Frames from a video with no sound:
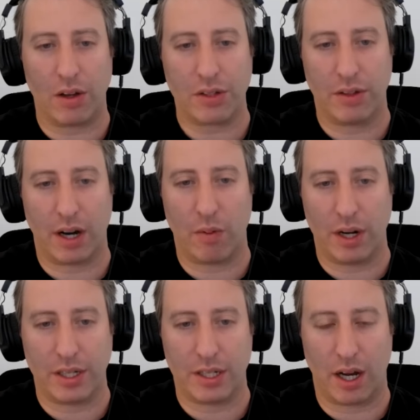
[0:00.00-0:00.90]
also that I
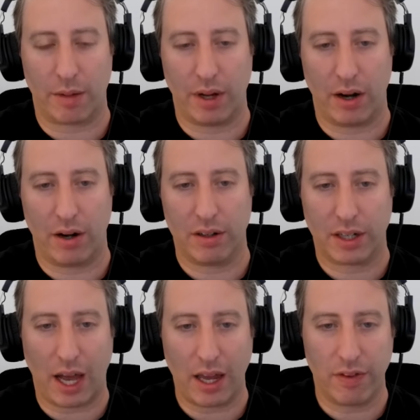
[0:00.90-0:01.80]
wanted to talk about,
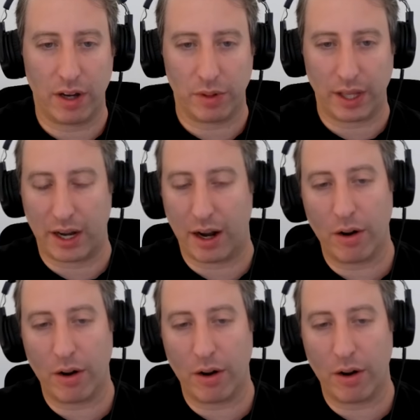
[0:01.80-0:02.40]
kind of unrelated.